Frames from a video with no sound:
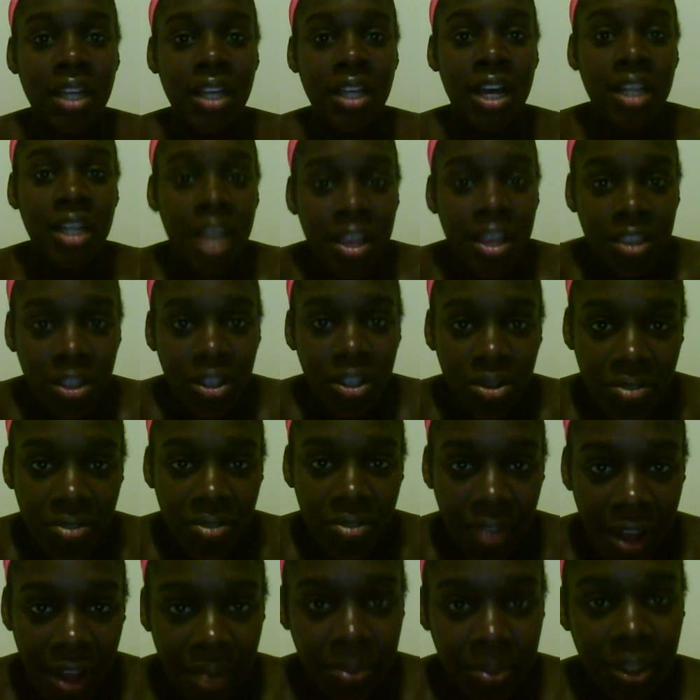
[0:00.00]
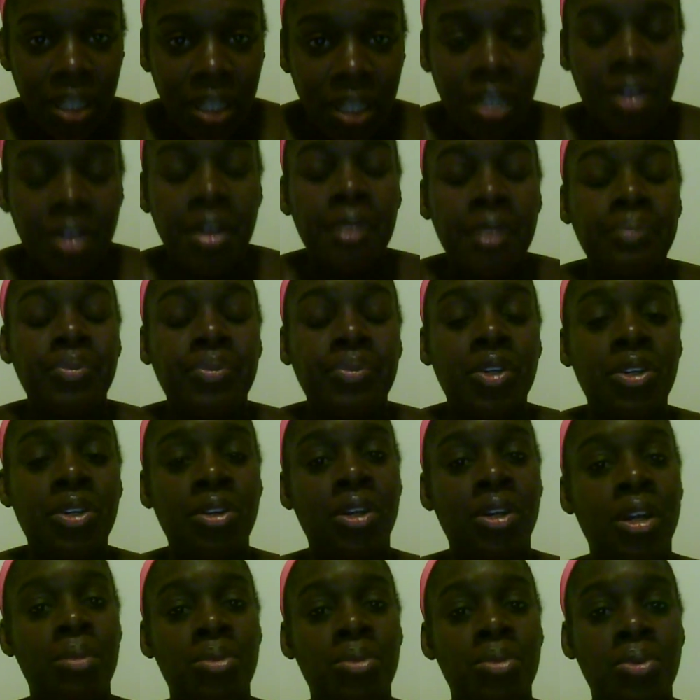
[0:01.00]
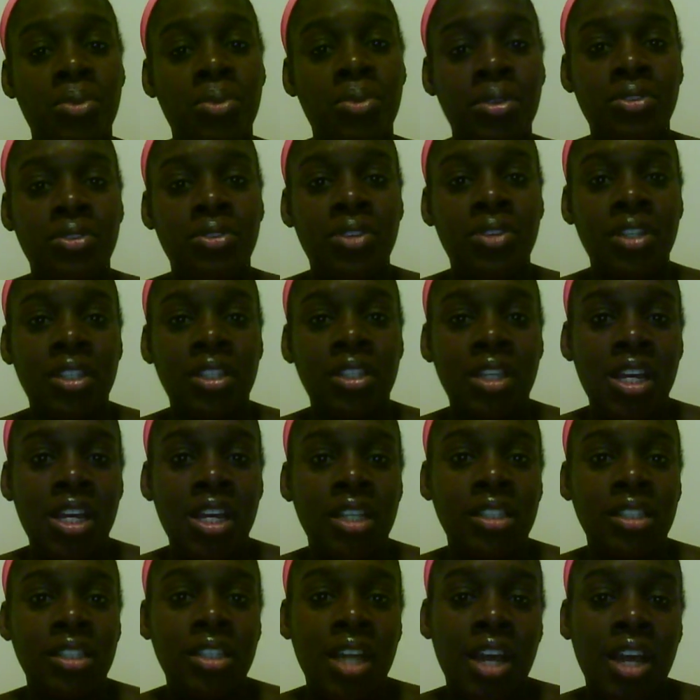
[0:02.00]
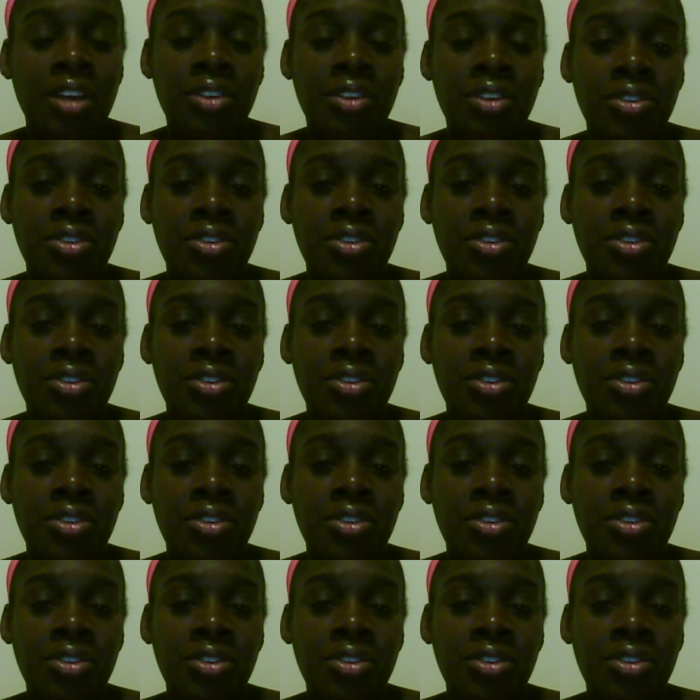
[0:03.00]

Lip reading: unethical family? That I'm going through these things that